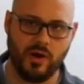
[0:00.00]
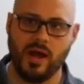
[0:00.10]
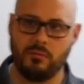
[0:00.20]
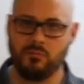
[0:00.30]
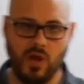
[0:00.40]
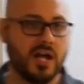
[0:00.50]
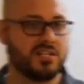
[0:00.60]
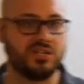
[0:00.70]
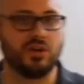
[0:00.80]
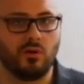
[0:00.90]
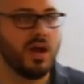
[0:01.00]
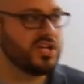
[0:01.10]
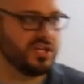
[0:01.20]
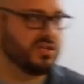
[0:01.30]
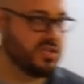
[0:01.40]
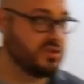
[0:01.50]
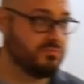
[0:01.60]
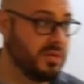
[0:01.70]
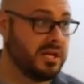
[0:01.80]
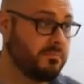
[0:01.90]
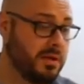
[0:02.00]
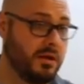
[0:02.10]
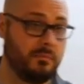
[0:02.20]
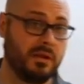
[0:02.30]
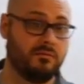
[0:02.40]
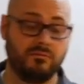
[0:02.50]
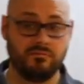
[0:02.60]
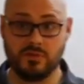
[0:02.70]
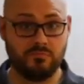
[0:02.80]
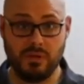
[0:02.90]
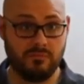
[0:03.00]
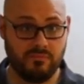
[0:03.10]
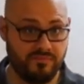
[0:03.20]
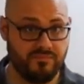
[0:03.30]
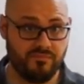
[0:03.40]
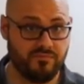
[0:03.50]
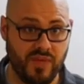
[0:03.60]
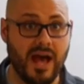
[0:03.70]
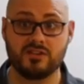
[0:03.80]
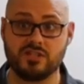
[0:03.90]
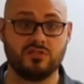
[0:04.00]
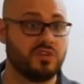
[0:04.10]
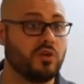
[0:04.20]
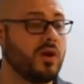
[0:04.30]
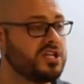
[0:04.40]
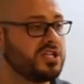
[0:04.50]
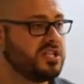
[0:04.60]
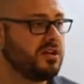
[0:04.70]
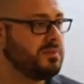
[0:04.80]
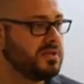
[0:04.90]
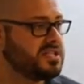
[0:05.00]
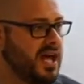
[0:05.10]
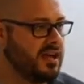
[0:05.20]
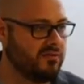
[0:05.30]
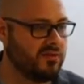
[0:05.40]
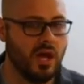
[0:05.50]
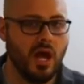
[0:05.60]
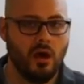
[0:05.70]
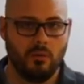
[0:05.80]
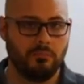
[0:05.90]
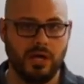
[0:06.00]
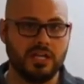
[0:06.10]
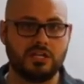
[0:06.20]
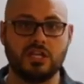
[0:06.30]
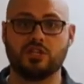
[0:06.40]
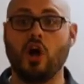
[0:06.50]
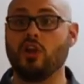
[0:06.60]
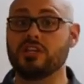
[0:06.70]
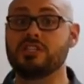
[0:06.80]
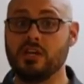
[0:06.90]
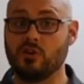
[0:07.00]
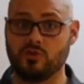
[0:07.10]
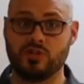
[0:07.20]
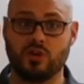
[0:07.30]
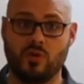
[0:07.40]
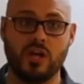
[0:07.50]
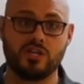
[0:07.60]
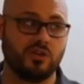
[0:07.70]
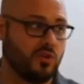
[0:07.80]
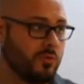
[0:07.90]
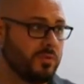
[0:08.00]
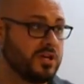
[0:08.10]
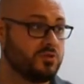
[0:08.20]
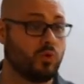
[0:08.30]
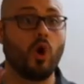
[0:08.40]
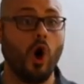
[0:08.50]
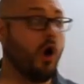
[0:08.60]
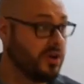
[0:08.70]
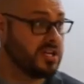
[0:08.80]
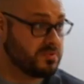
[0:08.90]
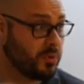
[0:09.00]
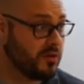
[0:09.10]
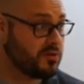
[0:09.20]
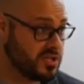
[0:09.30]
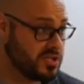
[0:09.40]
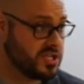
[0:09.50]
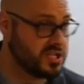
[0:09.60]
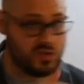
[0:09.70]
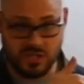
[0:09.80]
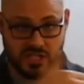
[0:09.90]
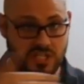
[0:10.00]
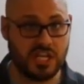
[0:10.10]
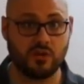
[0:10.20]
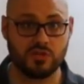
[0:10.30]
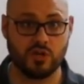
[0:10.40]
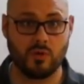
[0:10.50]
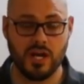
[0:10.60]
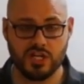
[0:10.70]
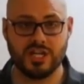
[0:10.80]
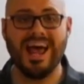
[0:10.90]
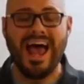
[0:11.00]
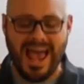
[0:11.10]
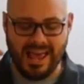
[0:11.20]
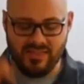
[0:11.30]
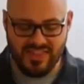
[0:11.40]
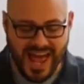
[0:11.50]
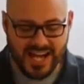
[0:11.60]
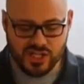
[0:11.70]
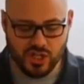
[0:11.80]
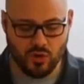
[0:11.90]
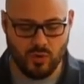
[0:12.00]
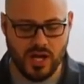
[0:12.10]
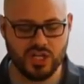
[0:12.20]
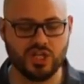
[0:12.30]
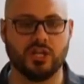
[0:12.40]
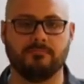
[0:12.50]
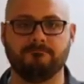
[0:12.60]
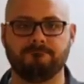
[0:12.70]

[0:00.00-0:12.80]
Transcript: Adam, lots of generations. There's many, I mean, there's been thousands of generations that have been saved. But it, it's all a single generation to the Lord, because we're all His brothers and sisters. It's a single generation. And that generation